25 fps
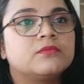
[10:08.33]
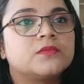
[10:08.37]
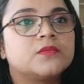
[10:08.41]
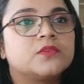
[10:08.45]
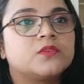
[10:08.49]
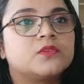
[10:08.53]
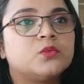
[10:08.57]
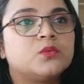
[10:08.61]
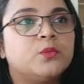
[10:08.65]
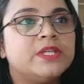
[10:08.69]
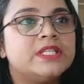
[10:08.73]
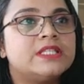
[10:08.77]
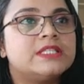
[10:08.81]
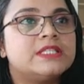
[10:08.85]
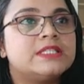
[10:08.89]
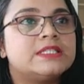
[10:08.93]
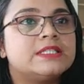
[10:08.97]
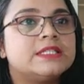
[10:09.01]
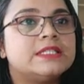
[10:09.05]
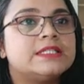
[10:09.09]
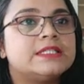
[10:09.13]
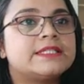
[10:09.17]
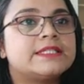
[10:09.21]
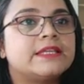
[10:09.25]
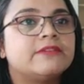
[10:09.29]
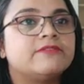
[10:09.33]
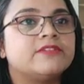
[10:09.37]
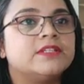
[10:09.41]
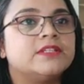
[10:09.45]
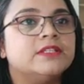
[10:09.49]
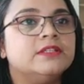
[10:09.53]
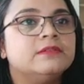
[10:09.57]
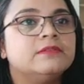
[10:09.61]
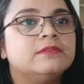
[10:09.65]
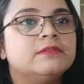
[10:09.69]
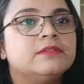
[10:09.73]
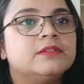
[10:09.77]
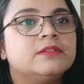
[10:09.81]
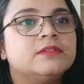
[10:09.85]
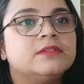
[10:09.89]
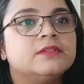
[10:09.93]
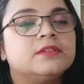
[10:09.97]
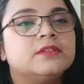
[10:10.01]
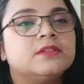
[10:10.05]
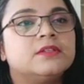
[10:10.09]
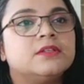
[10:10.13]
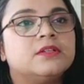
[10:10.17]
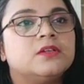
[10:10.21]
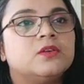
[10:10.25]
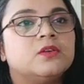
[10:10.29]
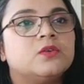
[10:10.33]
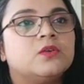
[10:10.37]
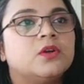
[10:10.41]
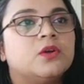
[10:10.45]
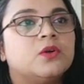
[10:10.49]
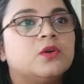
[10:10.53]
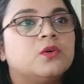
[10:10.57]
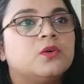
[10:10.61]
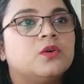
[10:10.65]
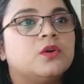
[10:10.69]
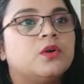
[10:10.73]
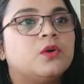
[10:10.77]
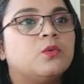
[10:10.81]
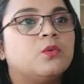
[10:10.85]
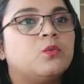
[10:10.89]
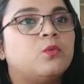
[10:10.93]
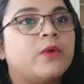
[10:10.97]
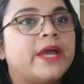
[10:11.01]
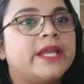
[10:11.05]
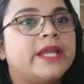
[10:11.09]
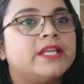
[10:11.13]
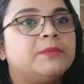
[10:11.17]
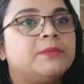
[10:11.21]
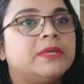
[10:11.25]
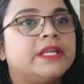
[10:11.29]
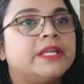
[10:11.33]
queen c7, white